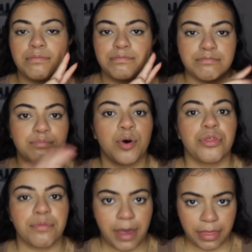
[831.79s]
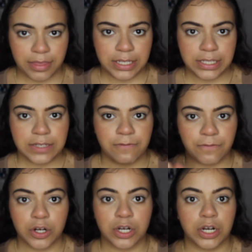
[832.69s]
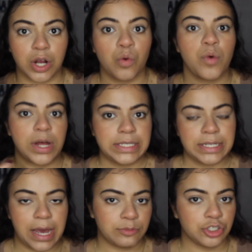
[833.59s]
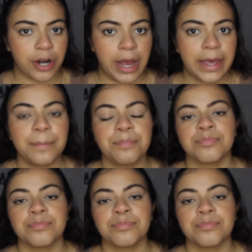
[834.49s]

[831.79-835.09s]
both methods for a one-time try.